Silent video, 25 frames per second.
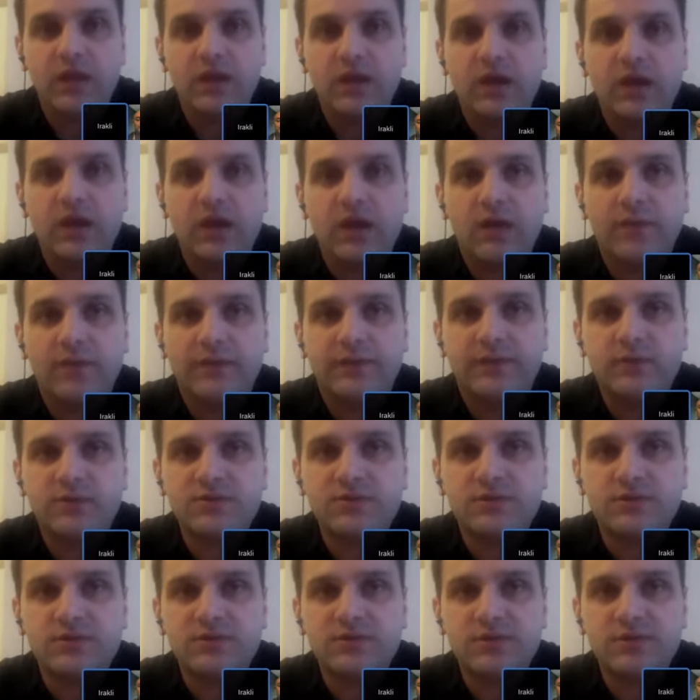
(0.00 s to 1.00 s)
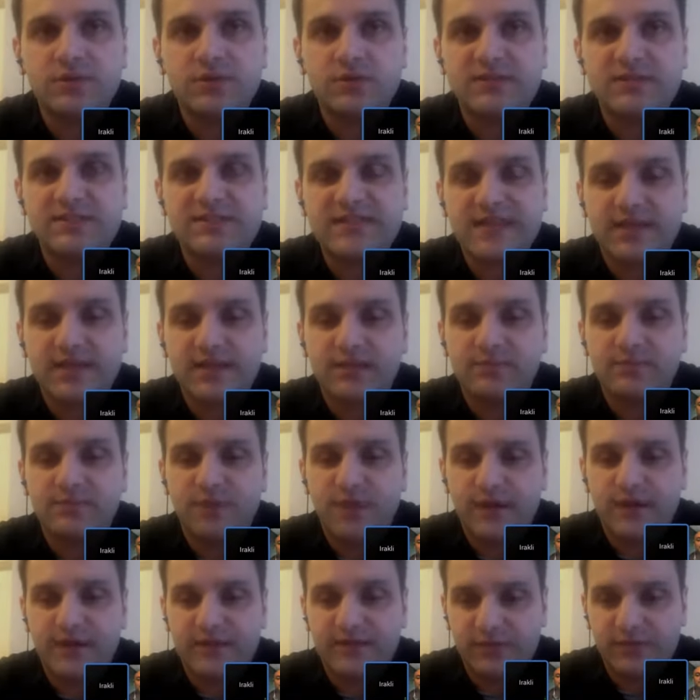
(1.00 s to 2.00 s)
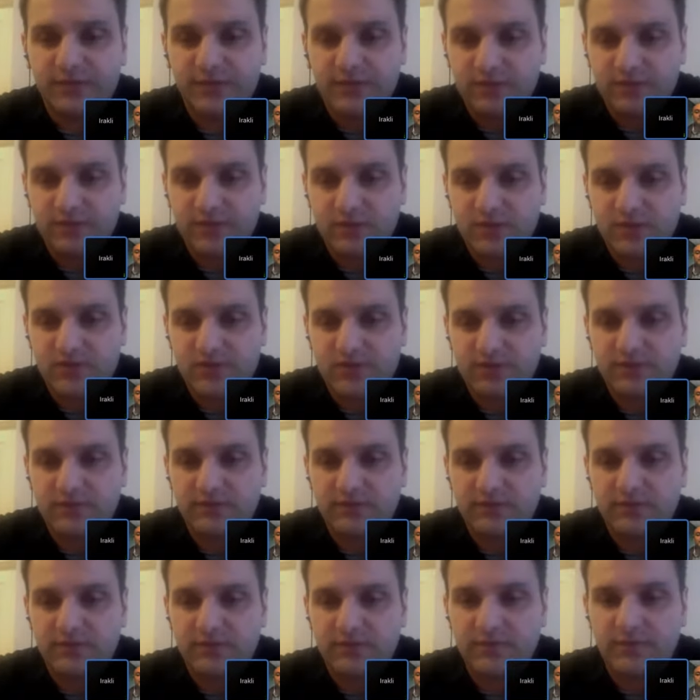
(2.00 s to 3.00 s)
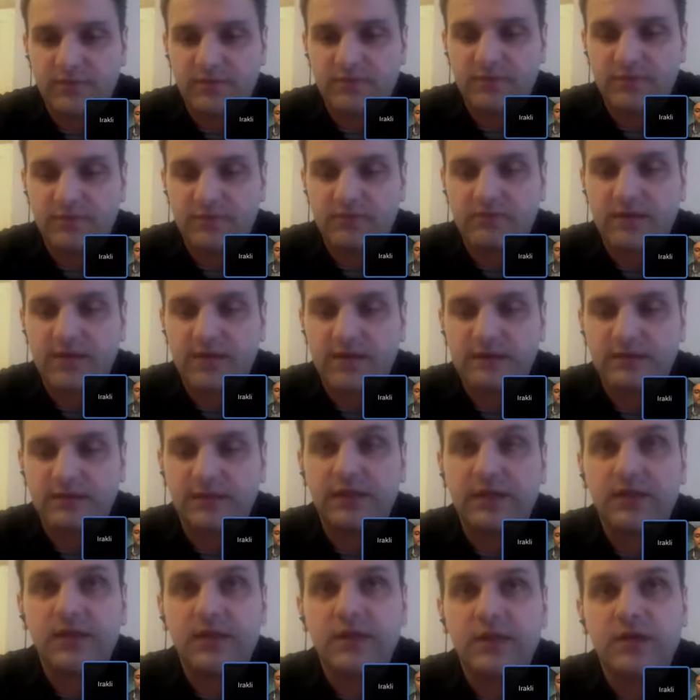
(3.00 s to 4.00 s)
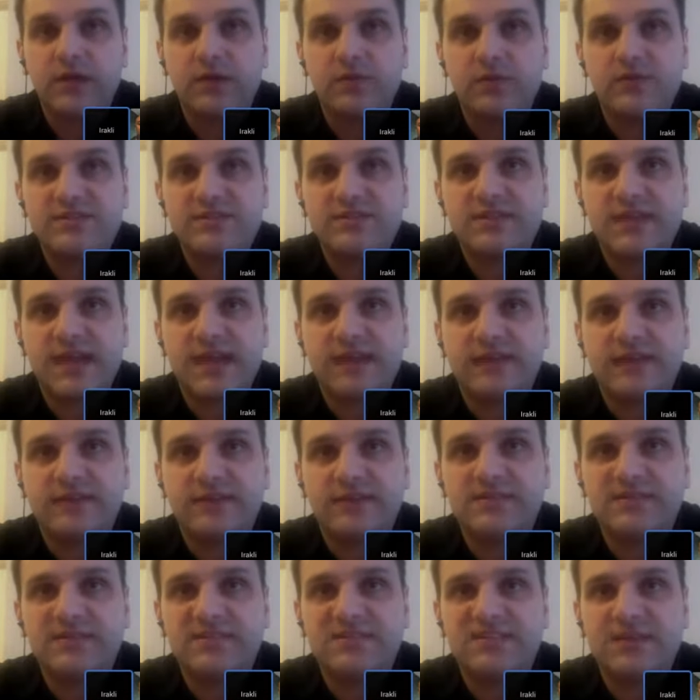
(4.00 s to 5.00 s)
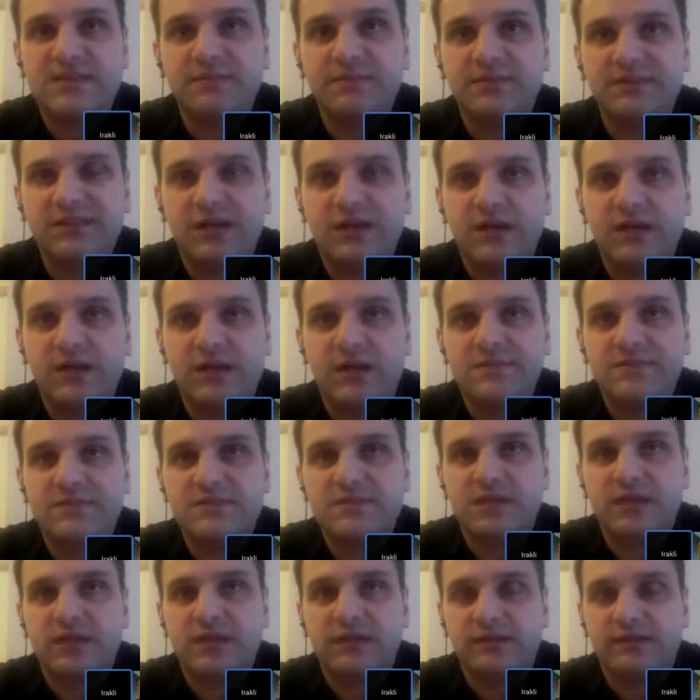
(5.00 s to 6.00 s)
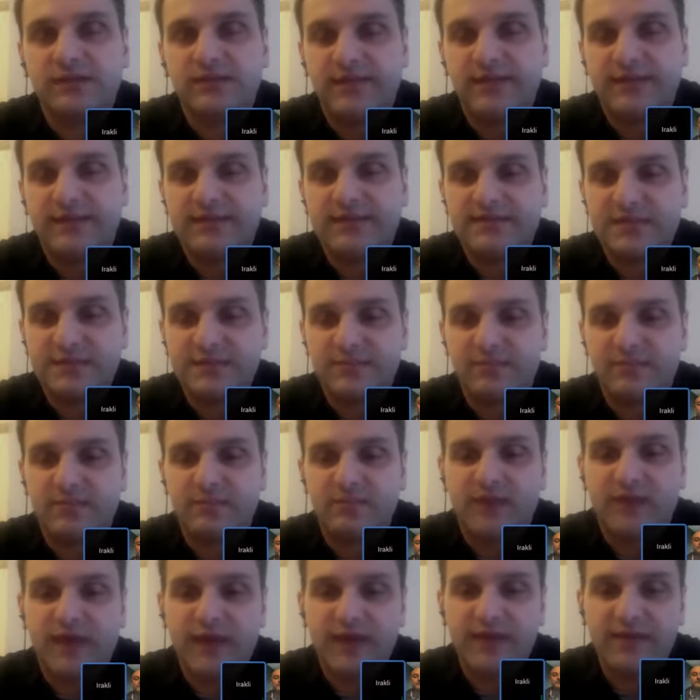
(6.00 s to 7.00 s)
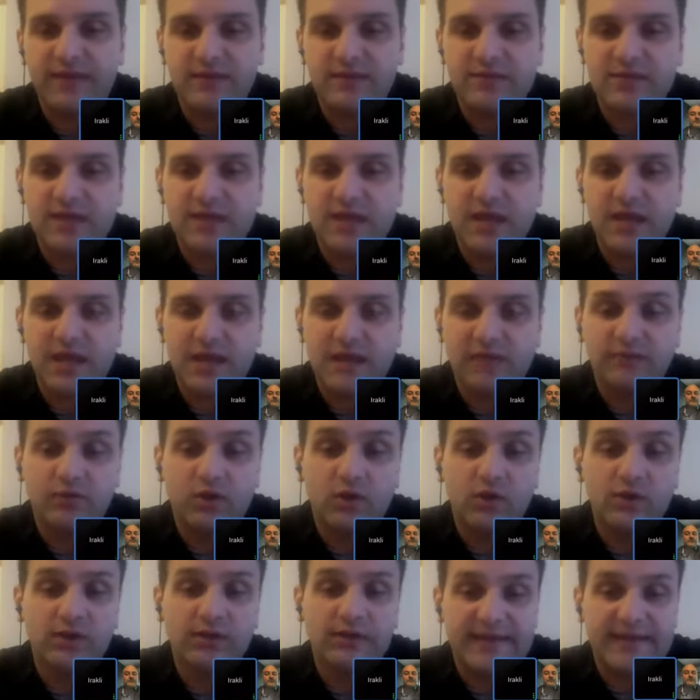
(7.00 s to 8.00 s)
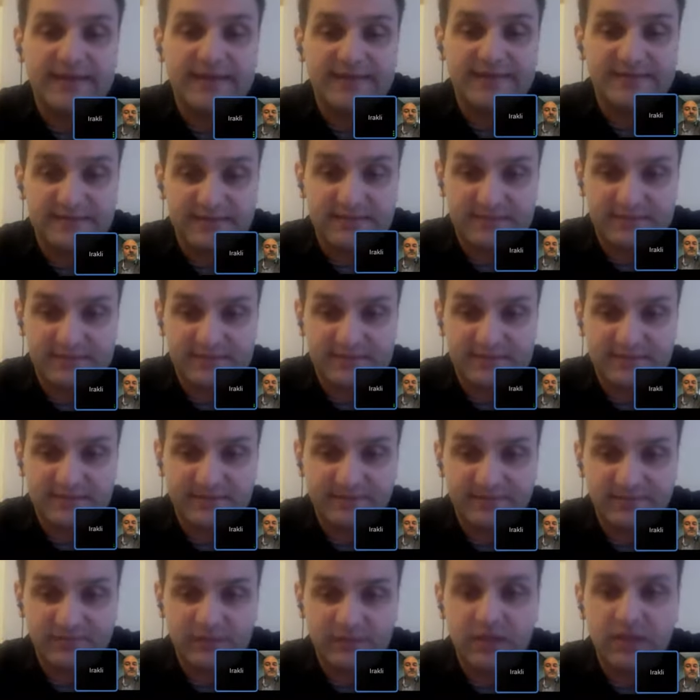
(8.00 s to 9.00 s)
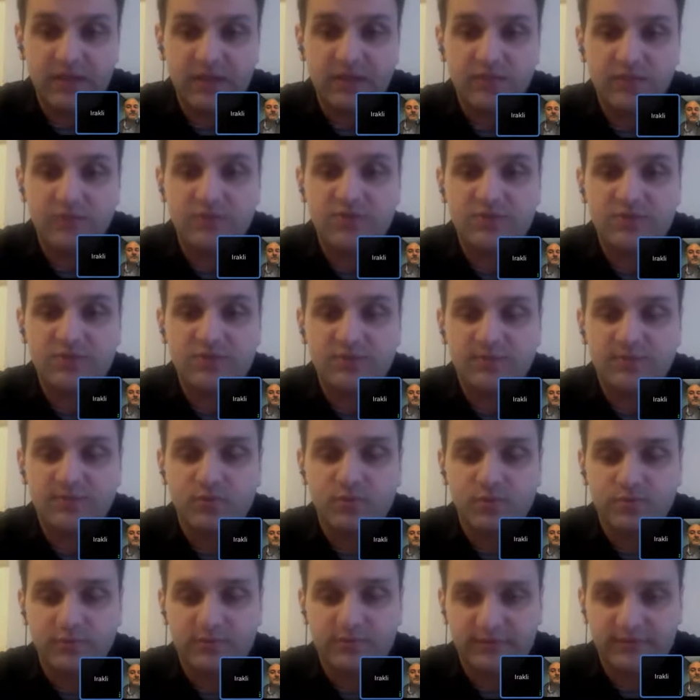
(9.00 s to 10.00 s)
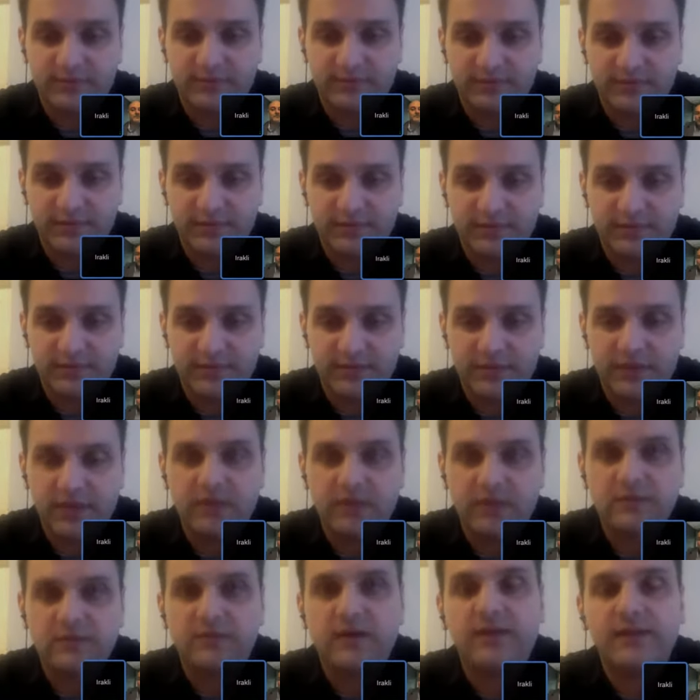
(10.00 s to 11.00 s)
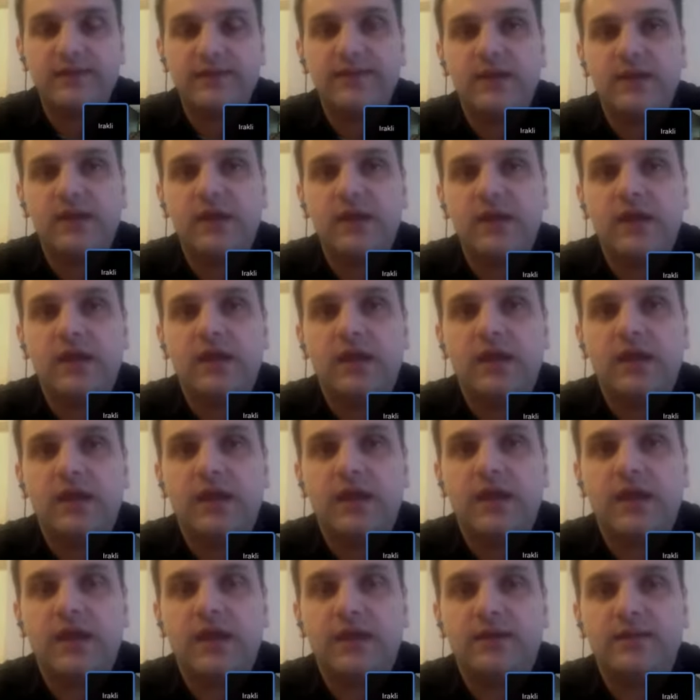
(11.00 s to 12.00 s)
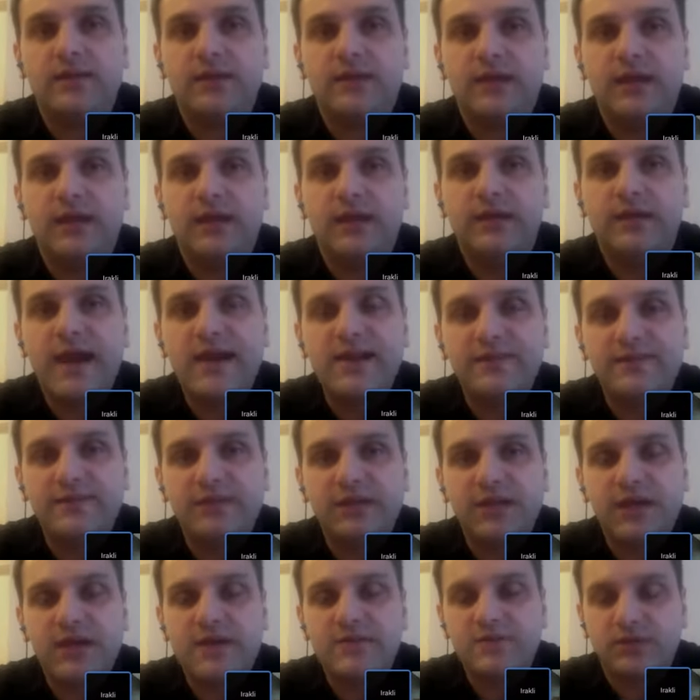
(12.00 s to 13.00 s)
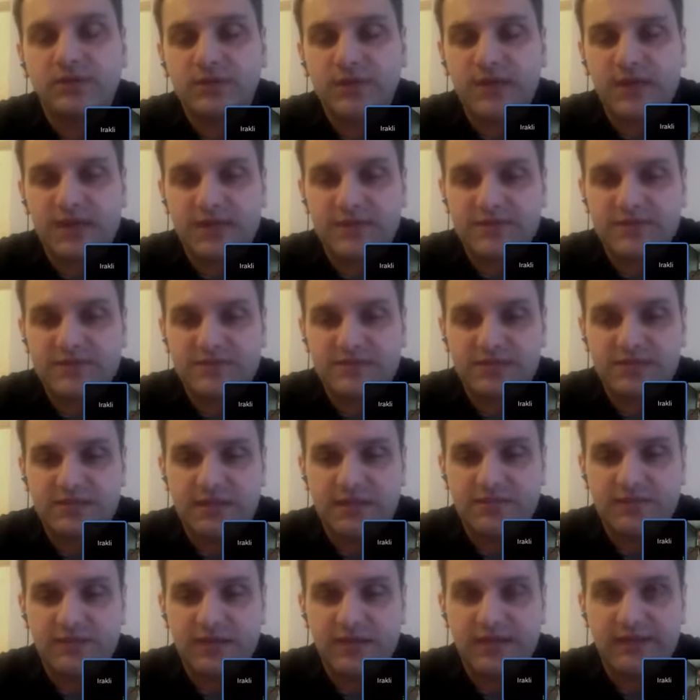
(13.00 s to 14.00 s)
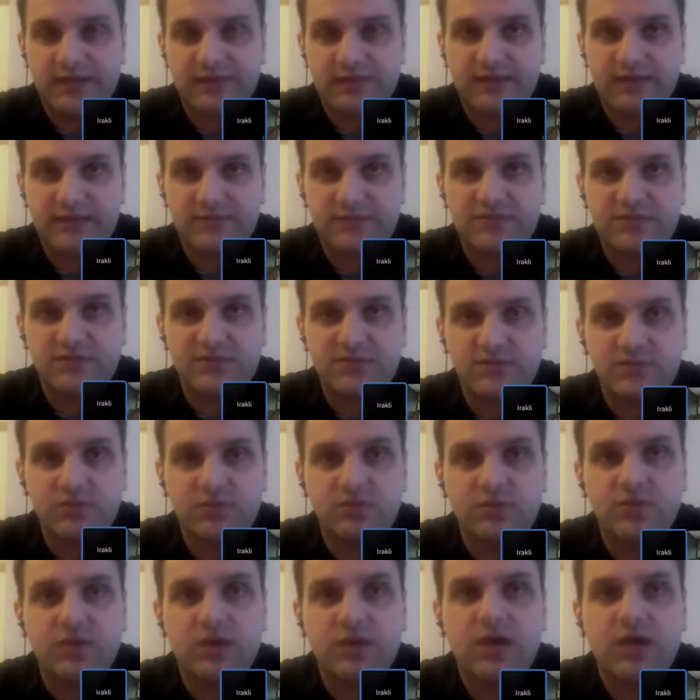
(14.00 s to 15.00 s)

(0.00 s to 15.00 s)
But there was also a second part to that question, if I remember correctly, which said that sometimes the dataset providers have local IDs, which are important to them, right? And a lot of times what I have seen API teams do,